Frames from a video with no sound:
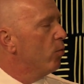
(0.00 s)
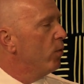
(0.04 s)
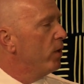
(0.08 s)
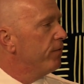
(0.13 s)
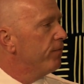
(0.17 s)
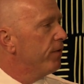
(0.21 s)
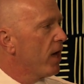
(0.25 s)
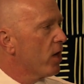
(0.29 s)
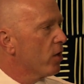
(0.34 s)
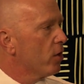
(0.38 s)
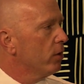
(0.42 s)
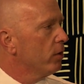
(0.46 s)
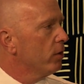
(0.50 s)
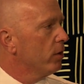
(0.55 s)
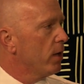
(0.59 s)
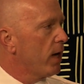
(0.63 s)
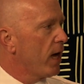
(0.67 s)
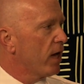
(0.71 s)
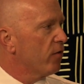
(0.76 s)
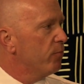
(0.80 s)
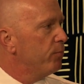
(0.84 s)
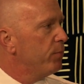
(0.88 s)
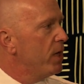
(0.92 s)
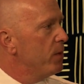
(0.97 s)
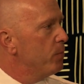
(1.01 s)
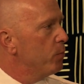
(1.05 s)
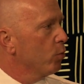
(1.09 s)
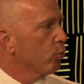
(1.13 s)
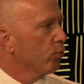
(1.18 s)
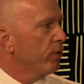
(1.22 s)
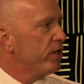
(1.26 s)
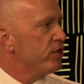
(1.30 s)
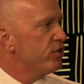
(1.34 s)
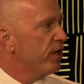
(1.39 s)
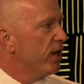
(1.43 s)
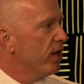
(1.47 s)
We've had a lot of people
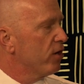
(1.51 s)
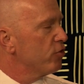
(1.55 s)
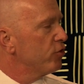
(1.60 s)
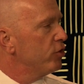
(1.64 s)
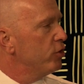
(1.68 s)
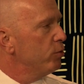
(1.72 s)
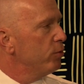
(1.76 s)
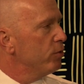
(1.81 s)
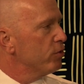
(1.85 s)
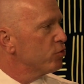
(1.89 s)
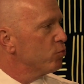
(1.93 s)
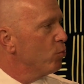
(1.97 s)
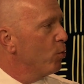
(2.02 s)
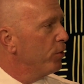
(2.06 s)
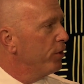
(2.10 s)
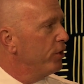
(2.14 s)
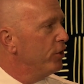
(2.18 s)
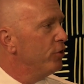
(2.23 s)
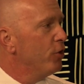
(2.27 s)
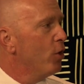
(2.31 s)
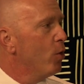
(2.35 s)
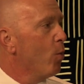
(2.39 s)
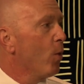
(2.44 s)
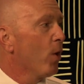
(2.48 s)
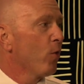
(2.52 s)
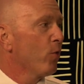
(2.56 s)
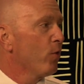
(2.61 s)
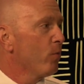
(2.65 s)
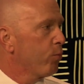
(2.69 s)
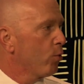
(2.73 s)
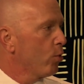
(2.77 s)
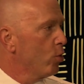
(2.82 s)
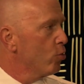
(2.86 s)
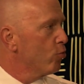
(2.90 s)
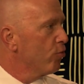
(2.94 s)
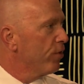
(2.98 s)
reach out to us wanting to know where the
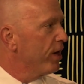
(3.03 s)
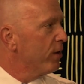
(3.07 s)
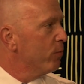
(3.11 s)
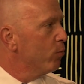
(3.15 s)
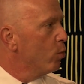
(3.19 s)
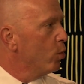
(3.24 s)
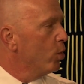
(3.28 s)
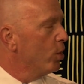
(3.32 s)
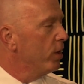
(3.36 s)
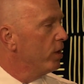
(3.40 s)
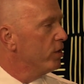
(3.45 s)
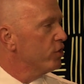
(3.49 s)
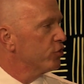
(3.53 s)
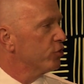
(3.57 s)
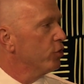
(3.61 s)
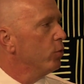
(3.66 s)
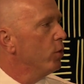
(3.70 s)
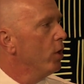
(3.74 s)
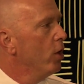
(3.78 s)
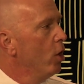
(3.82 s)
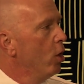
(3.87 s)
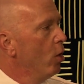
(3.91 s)
program was. So